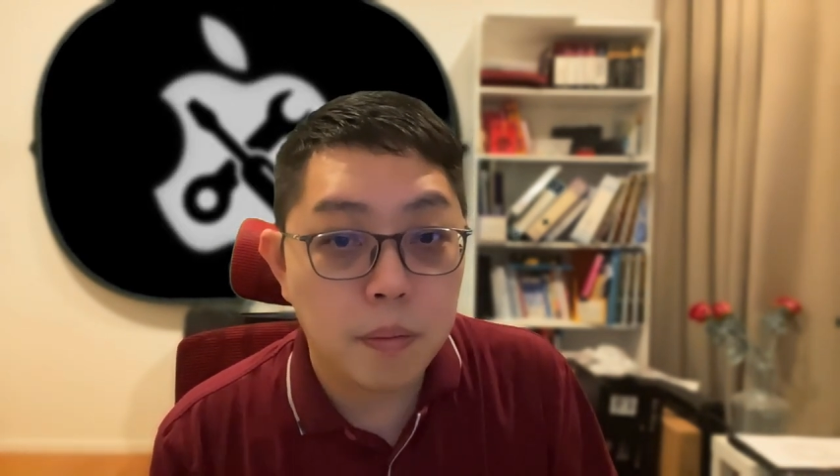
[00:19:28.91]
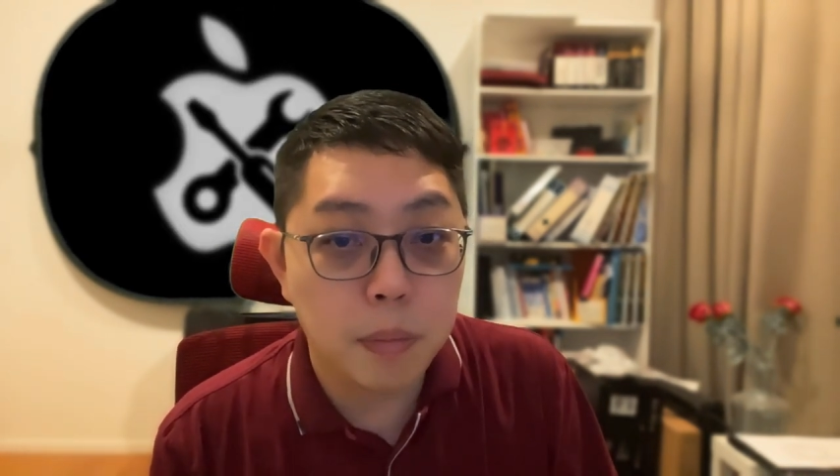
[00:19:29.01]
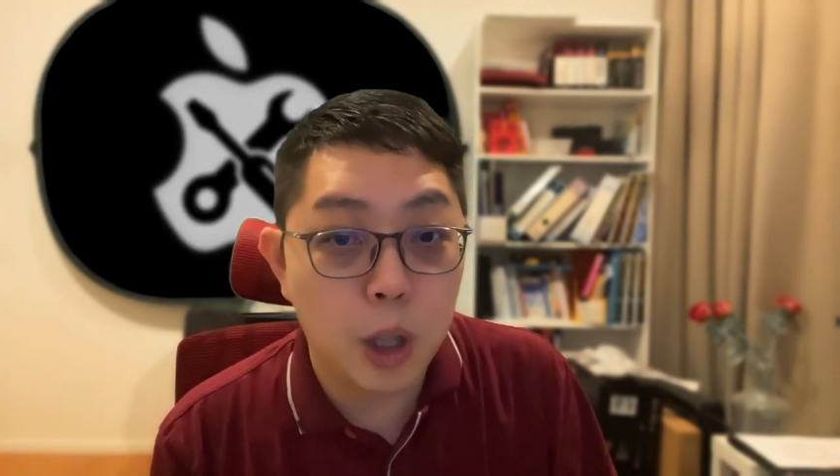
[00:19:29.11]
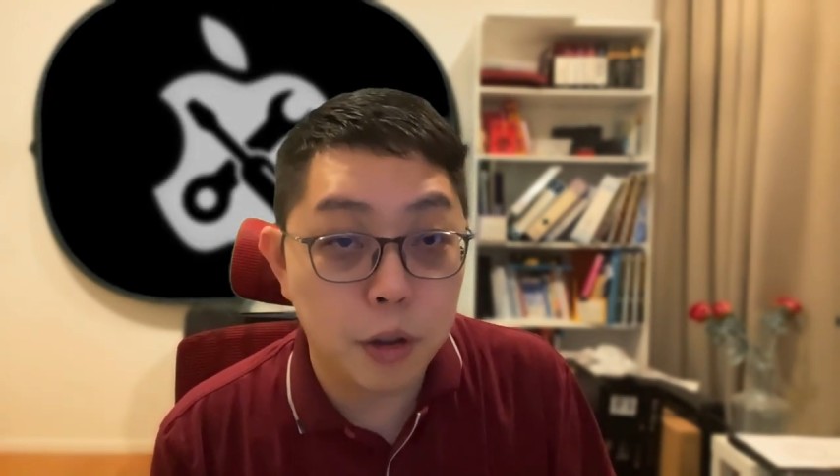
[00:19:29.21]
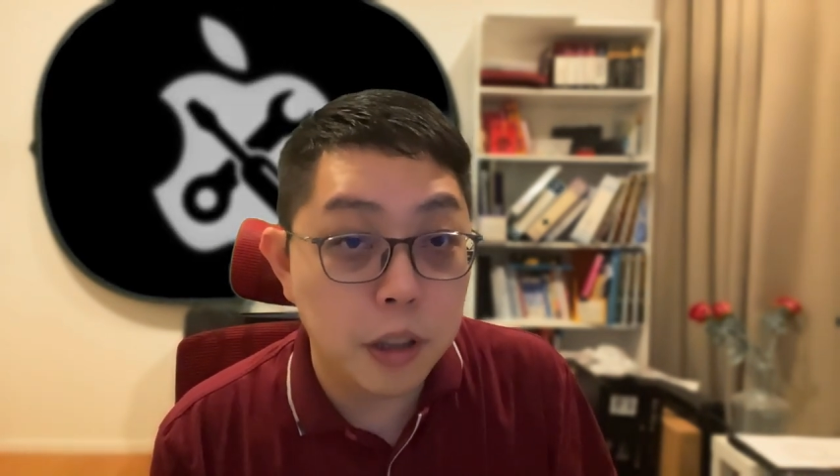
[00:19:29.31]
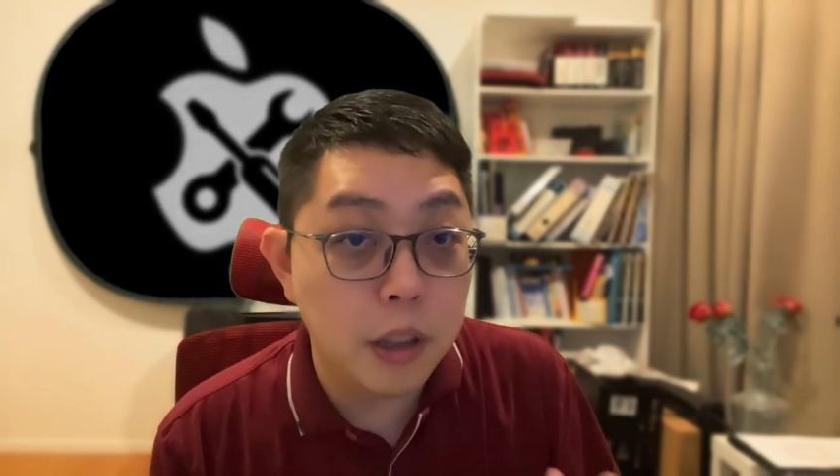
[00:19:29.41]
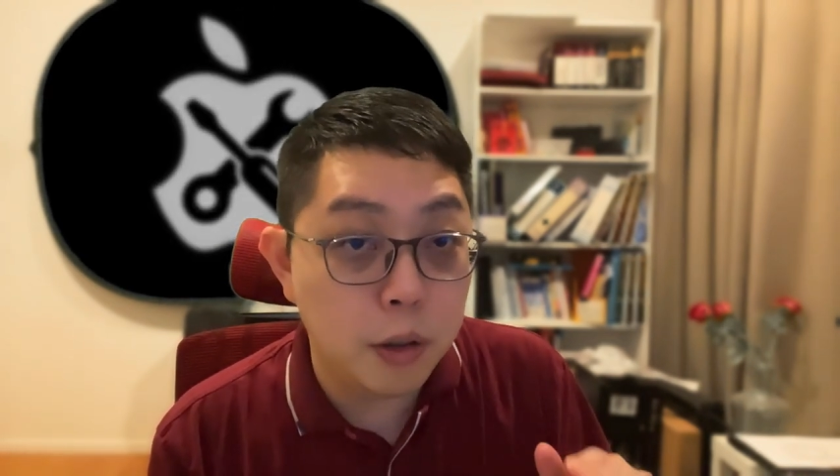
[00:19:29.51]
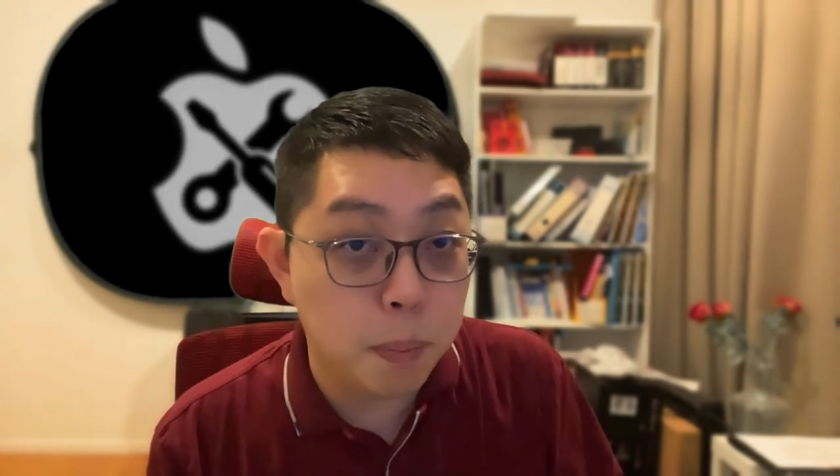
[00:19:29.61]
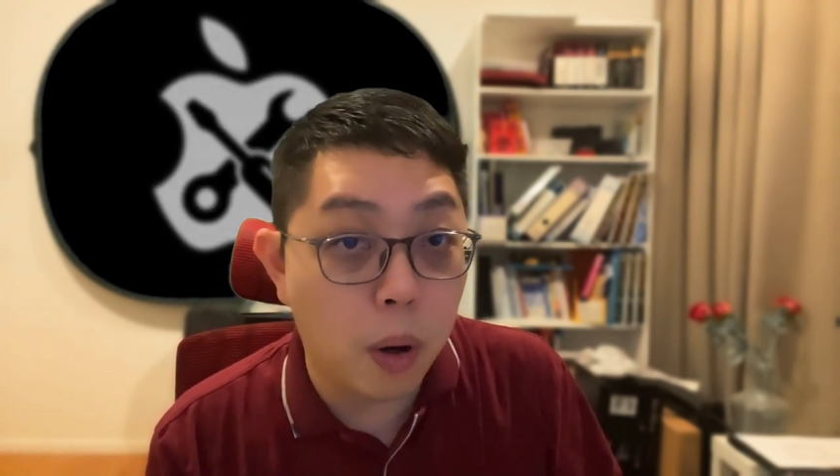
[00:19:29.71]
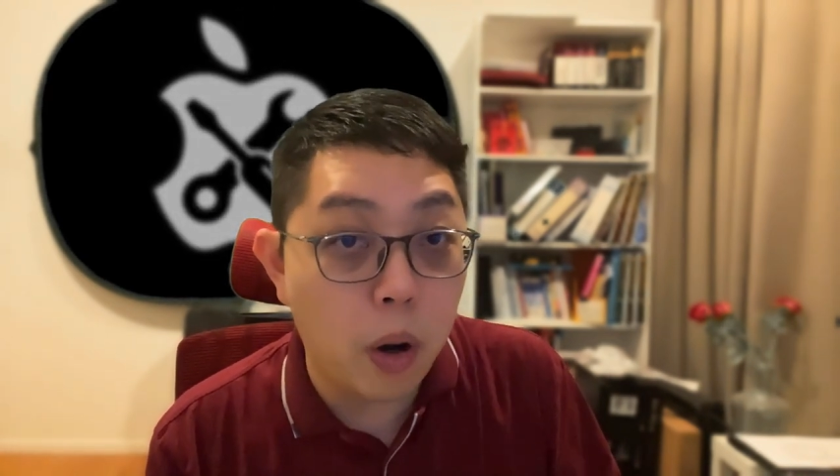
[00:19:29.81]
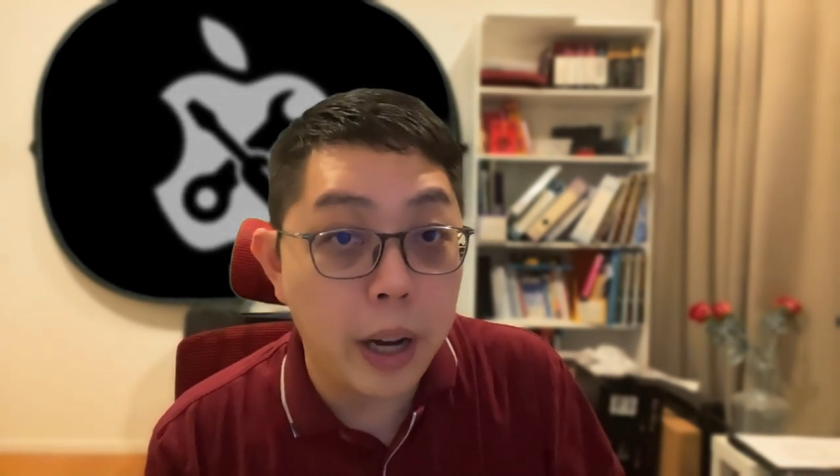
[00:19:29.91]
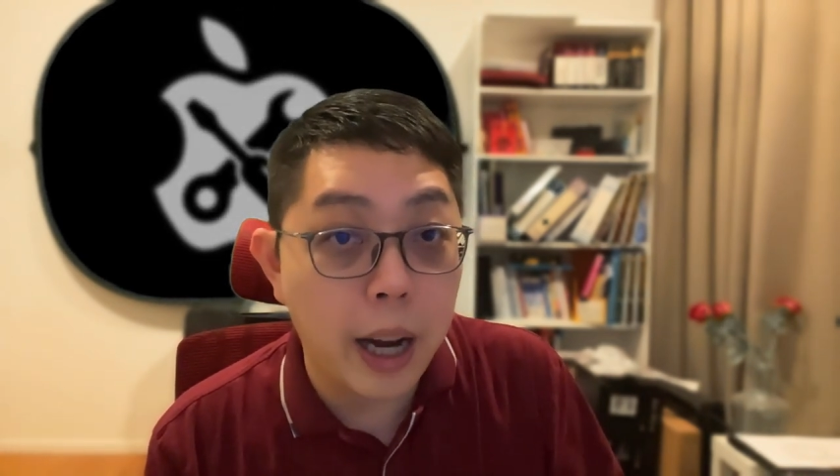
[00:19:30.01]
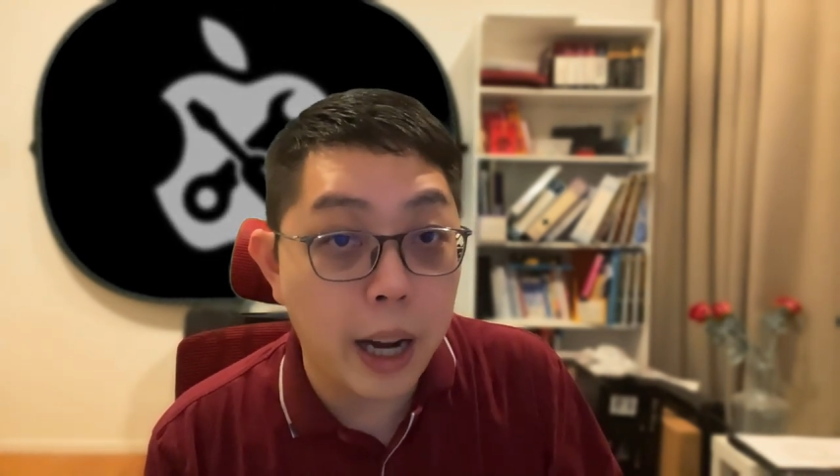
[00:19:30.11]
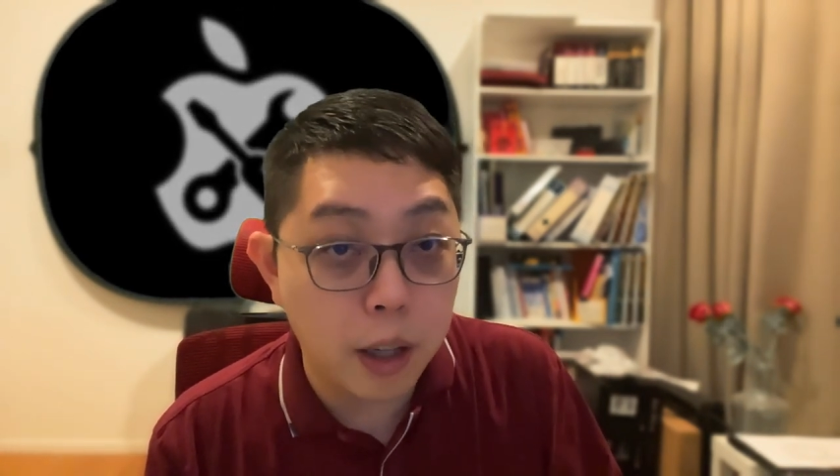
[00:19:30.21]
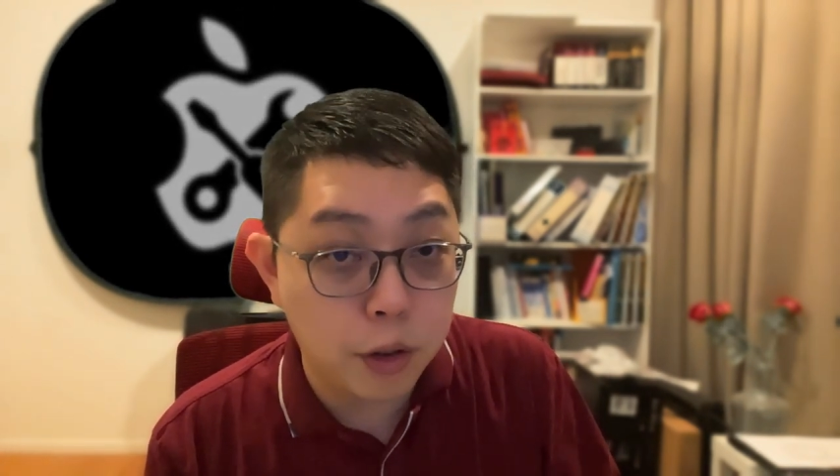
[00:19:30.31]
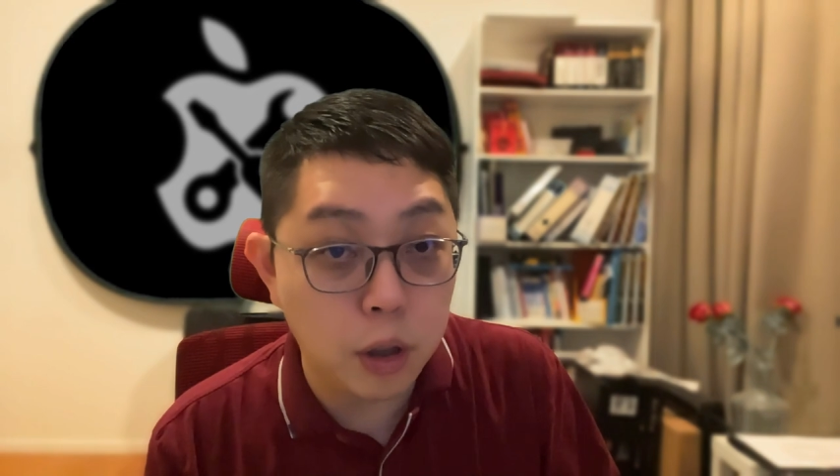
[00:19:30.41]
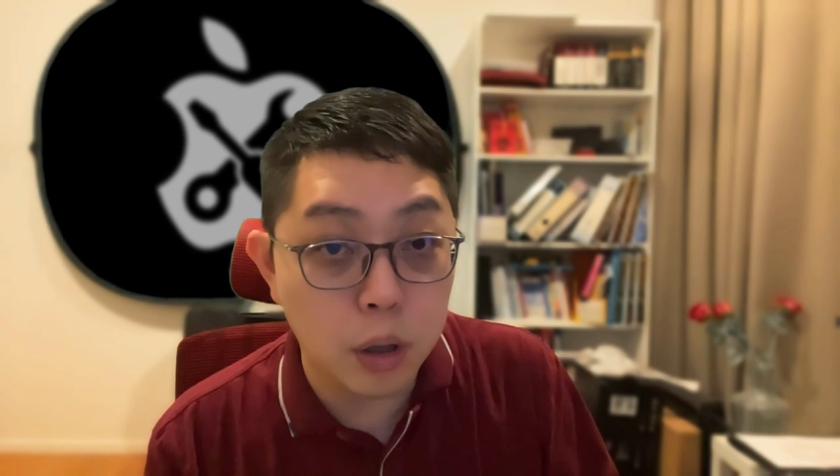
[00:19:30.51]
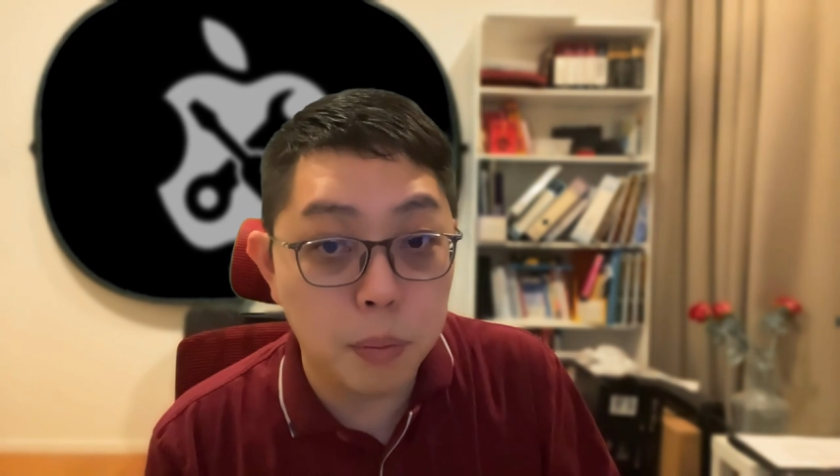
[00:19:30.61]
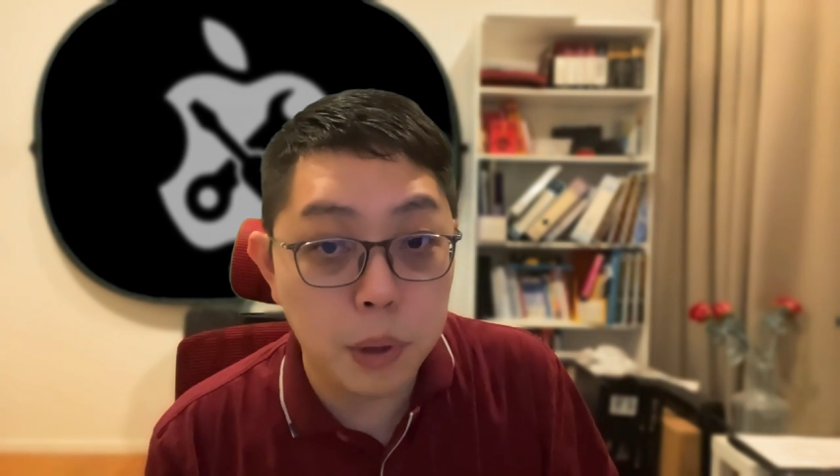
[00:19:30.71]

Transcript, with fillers: Because in this point, I assume